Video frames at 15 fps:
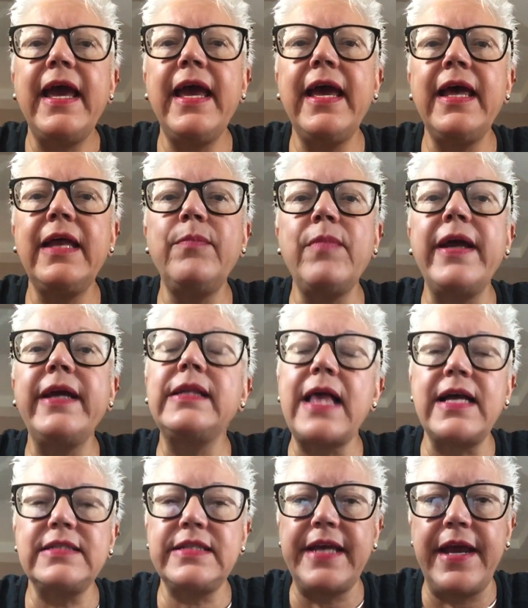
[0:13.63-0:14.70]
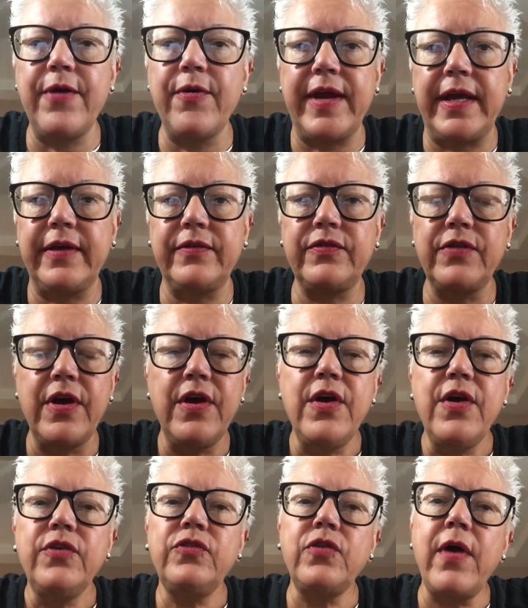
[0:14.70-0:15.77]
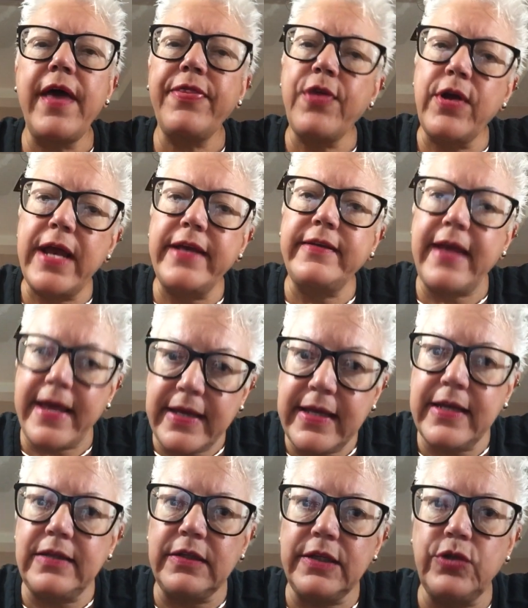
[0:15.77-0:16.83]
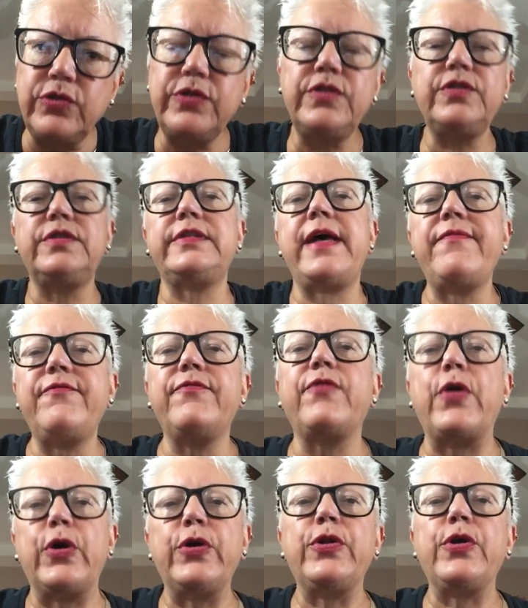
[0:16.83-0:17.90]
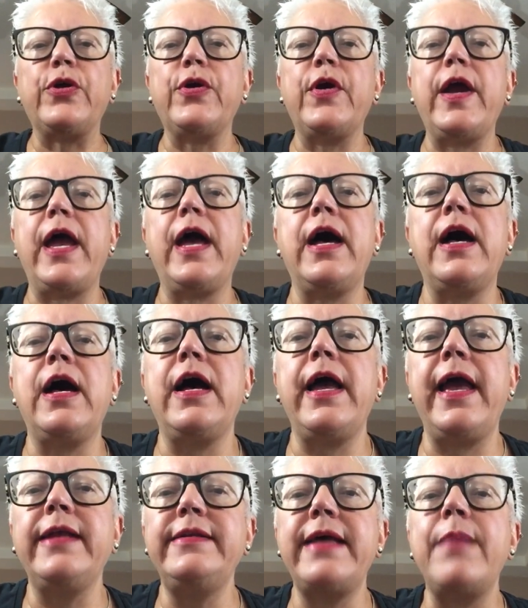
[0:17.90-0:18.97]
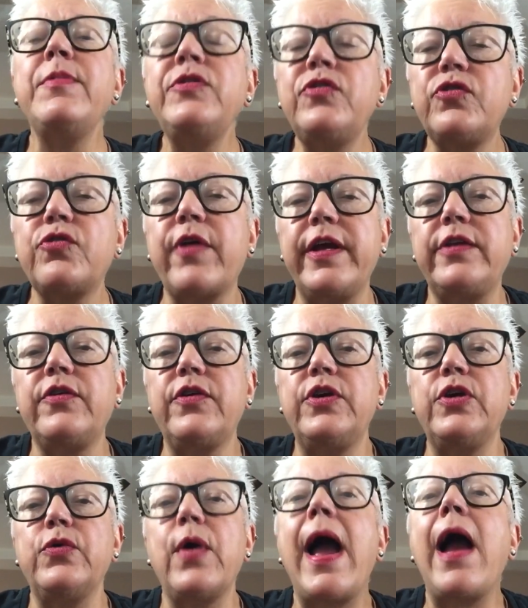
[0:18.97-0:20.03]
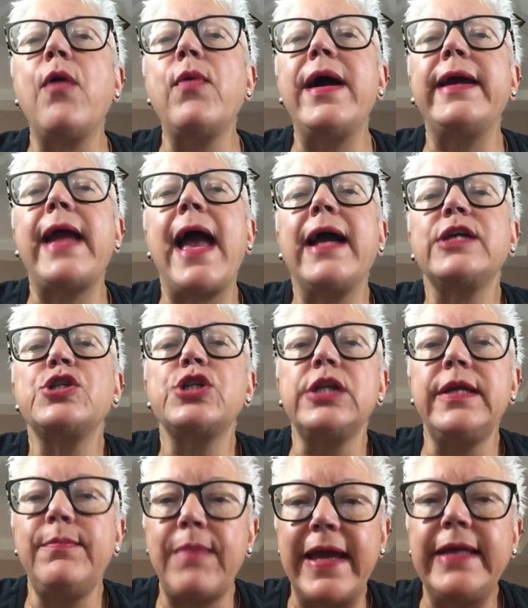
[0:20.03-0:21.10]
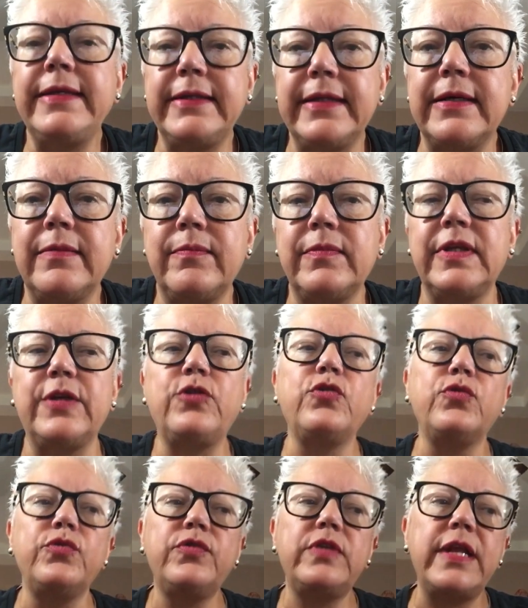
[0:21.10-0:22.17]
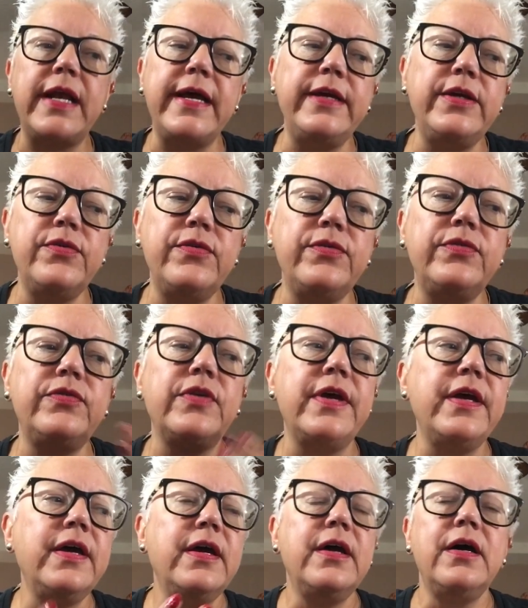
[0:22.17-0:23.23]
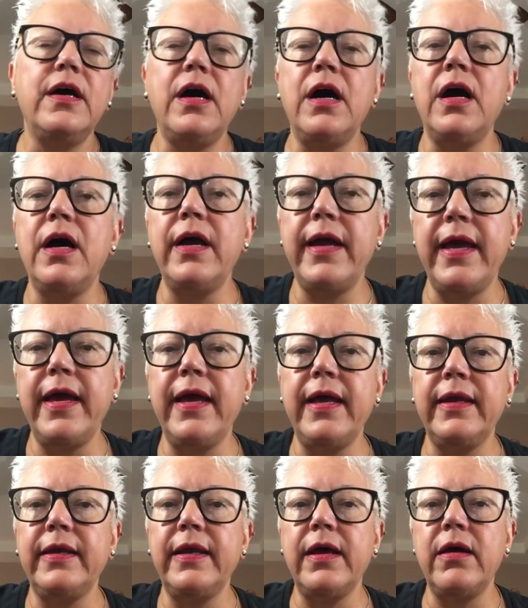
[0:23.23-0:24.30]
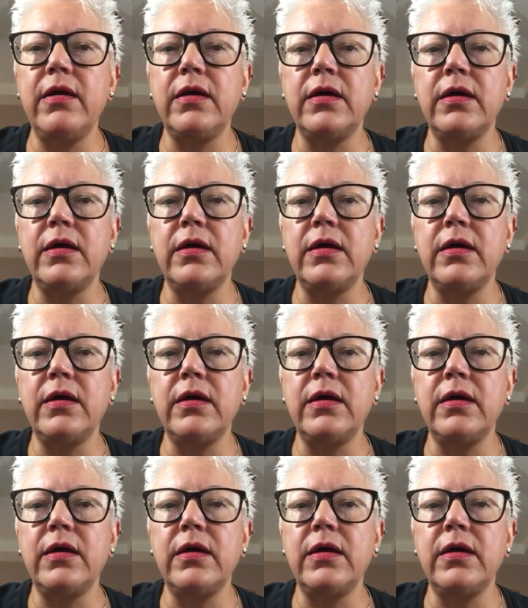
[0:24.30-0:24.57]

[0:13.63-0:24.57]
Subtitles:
and my glass earrings. So I thought I'd take it a little step further and demonstrate to you how I actually make them, the tools that I use, and